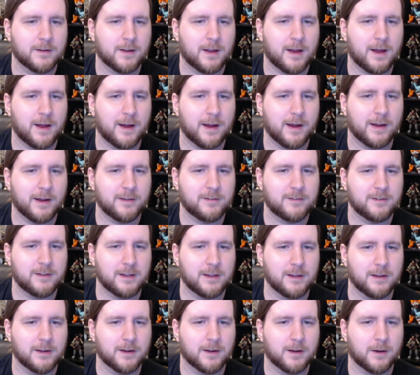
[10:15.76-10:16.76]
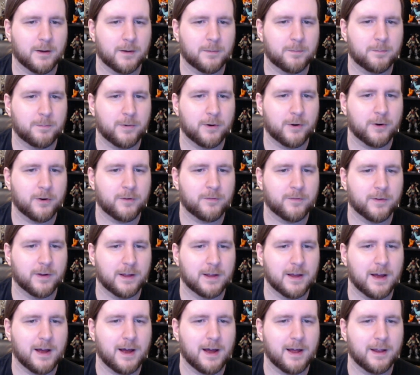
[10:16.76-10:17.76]
Ah, I see part of a
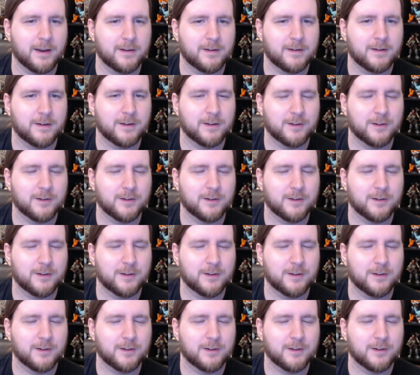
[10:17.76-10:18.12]
god.